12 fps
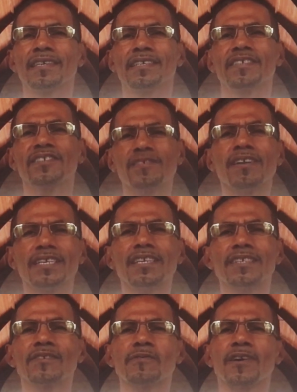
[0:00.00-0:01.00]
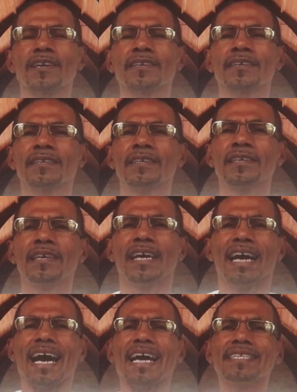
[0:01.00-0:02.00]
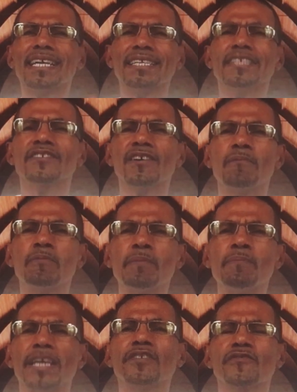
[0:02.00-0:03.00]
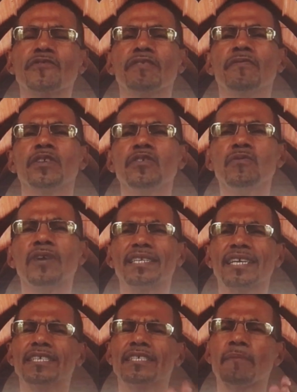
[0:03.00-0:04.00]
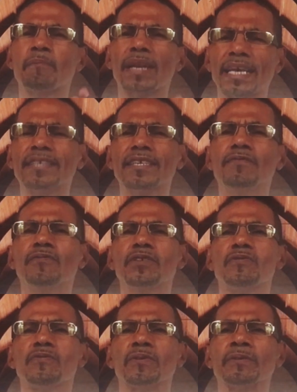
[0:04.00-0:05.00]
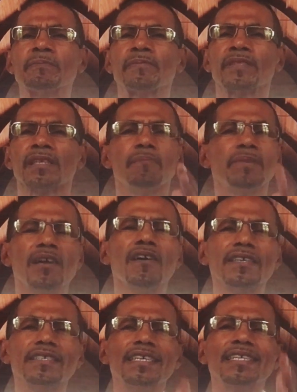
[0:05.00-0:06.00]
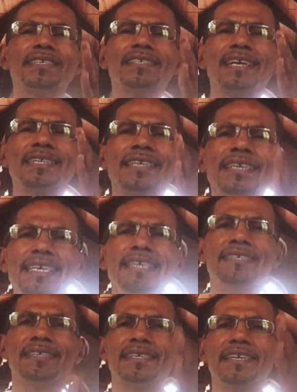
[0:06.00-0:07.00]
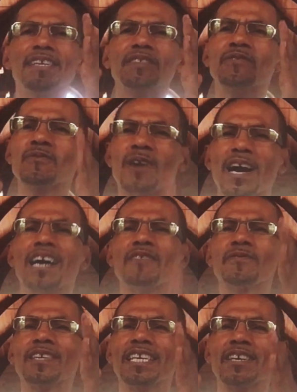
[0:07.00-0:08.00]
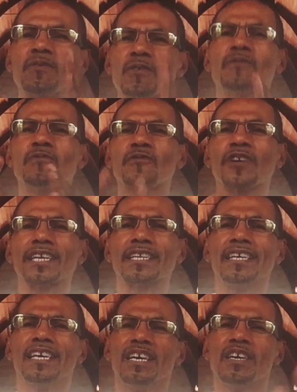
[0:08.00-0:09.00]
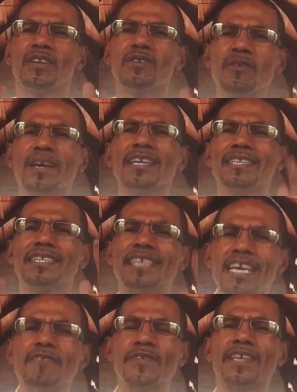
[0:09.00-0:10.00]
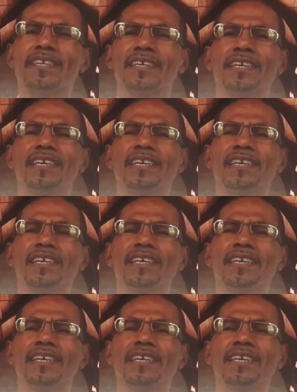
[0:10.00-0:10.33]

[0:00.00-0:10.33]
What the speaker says: Solid as a rock. And that is complimentary for you, and that is a blessing for you, because it is not easy to have a good friend. Look at David.